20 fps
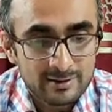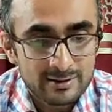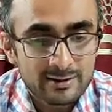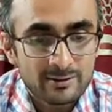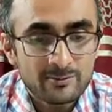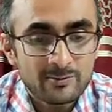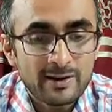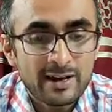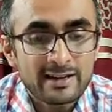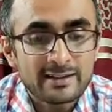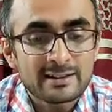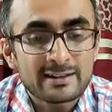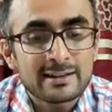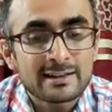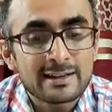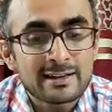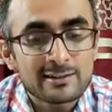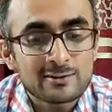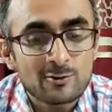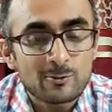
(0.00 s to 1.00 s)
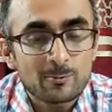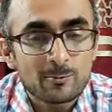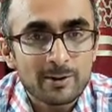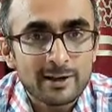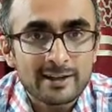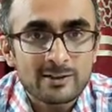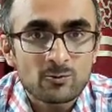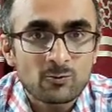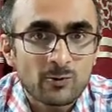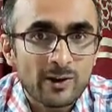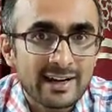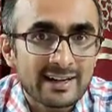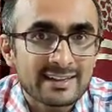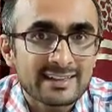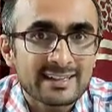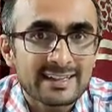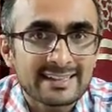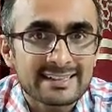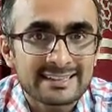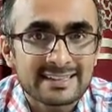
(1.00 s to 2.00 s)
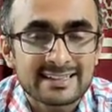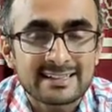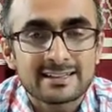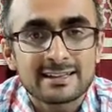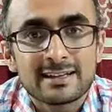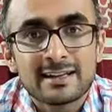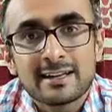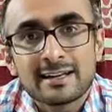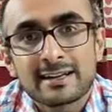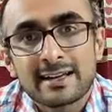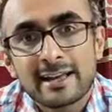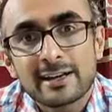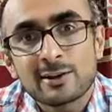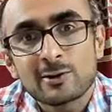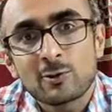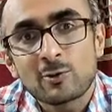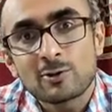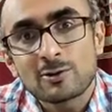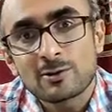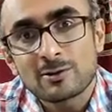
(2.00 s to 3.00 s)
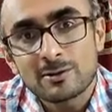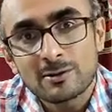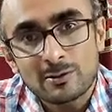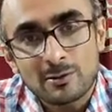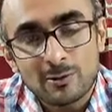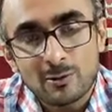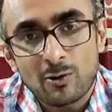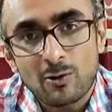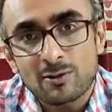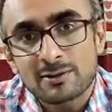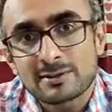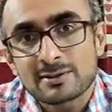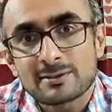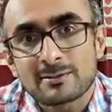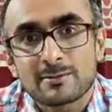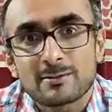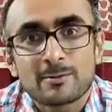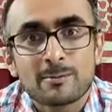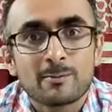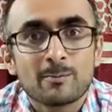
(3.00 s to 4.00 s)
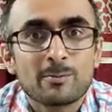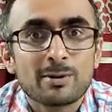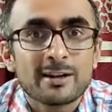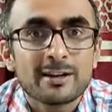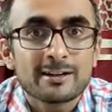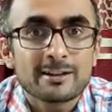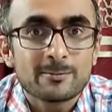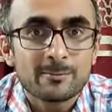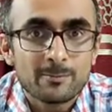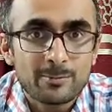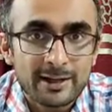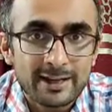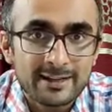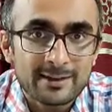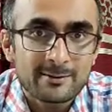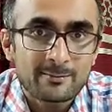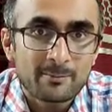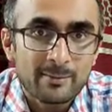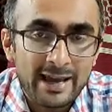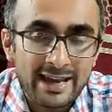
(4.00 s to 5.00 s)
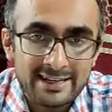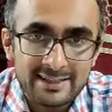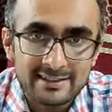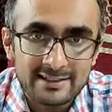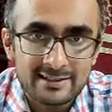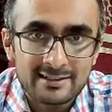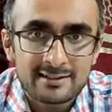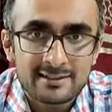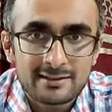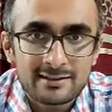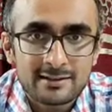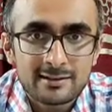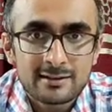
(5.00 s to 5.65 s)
In fact, in case of brain, fatty acid cannot cross blood-brain barrier.